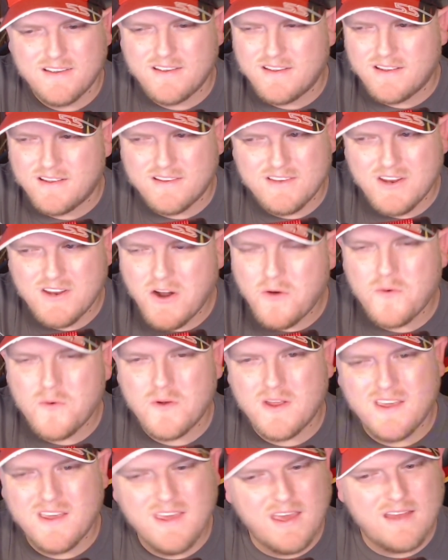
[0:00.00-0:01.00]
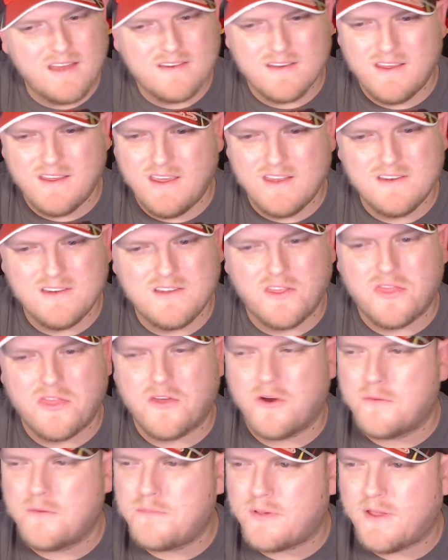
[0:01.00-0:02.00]
you don't get into
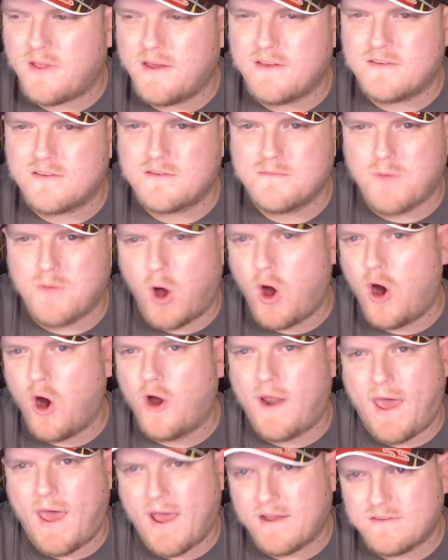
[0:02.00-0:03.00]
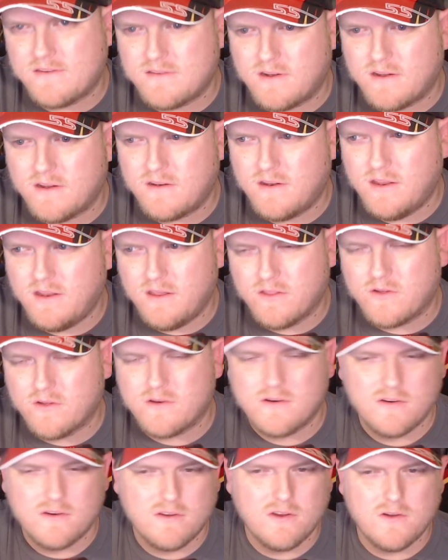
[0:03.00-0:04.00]
3rd place on accident either.
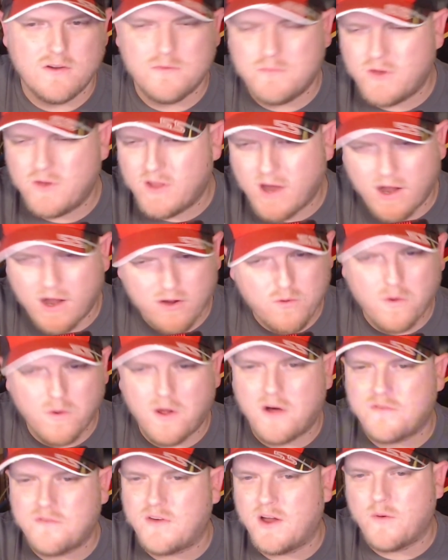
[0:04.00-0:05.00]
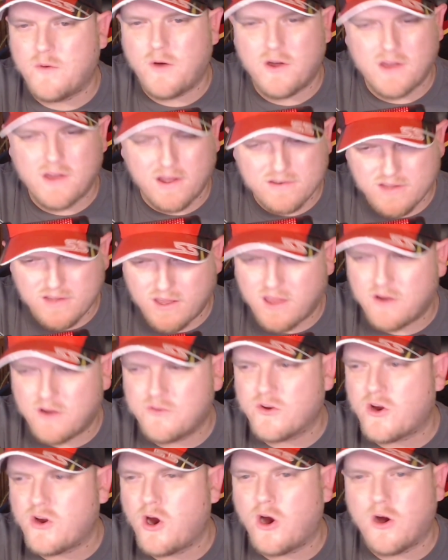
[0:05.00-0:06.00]
You got to qualify well, you got to take care of
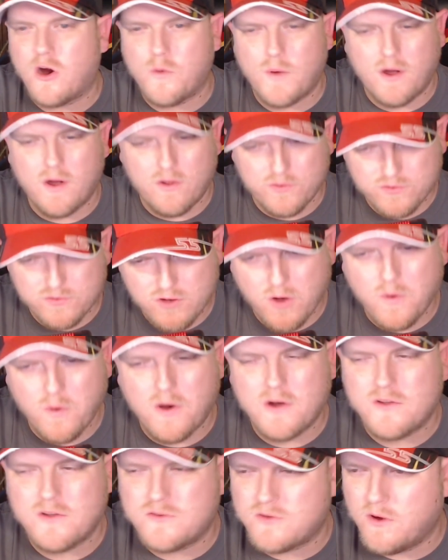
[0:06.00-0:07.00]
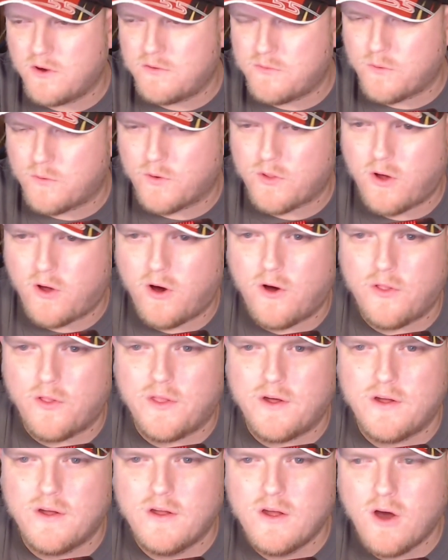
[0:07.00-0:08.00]
your car well, so on and so forth. All
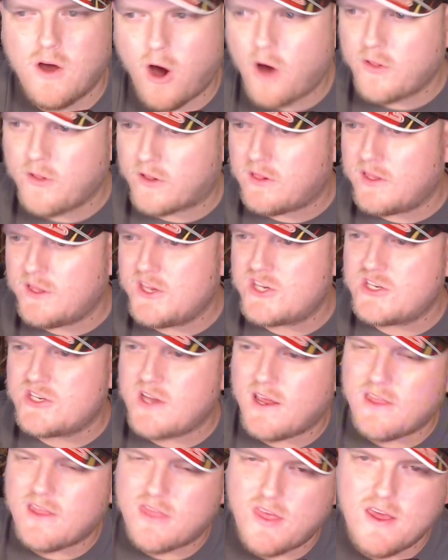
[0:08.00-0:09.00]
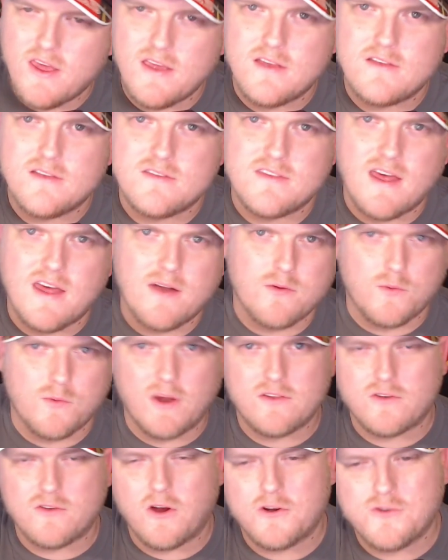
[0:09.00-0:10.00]
the cliche things that
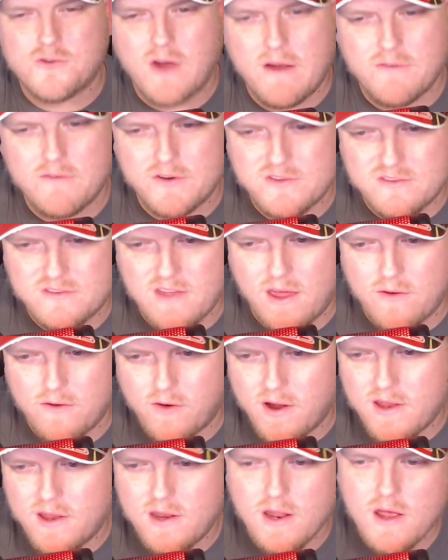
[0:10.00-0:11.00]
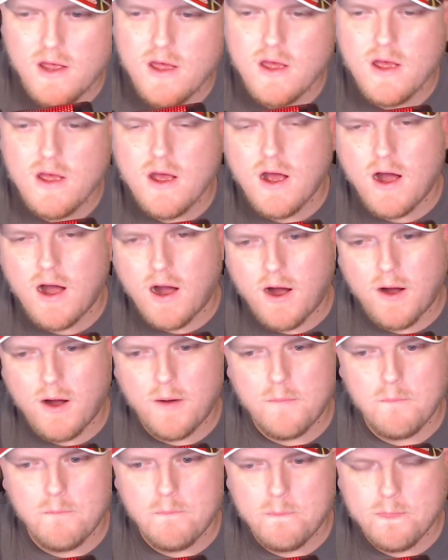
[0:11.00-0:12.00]
race car drivers say, right?
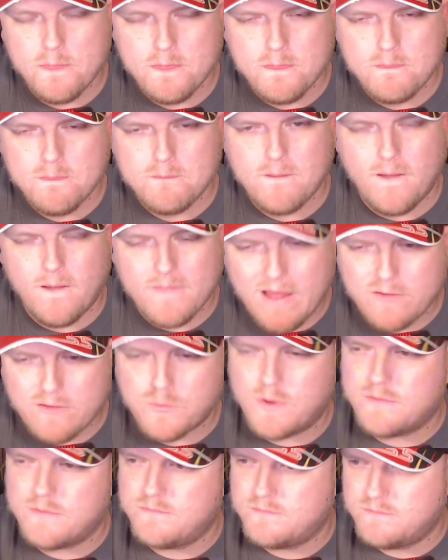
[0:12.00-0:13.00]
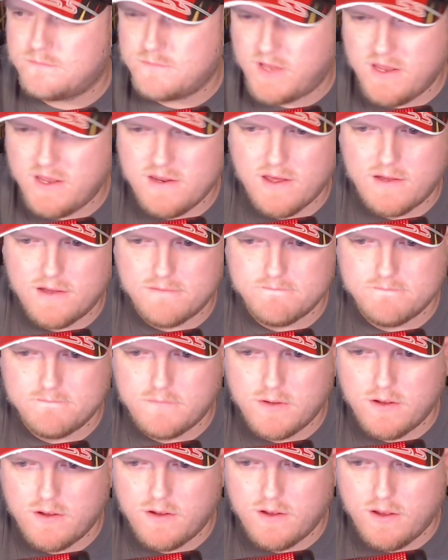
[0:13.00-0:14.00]
And that's what he did.
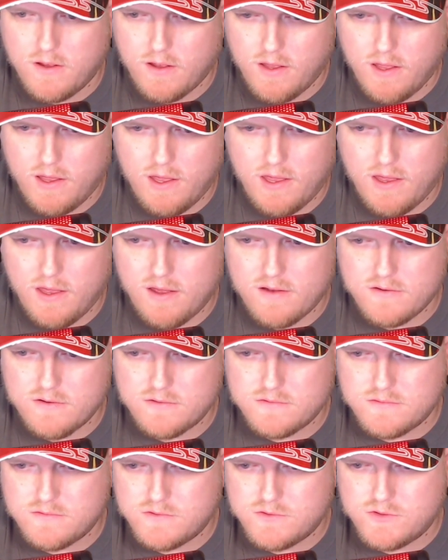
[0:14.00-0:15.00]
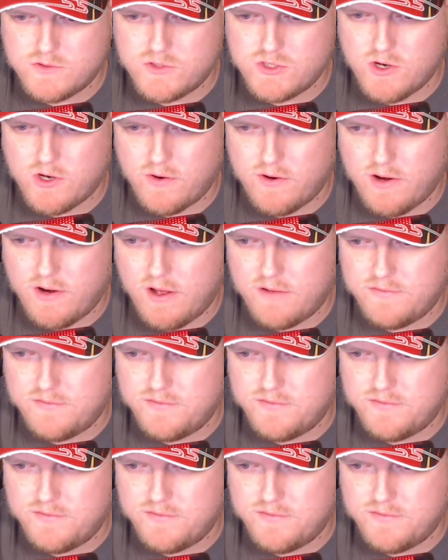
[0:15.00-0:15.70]
And sure enough,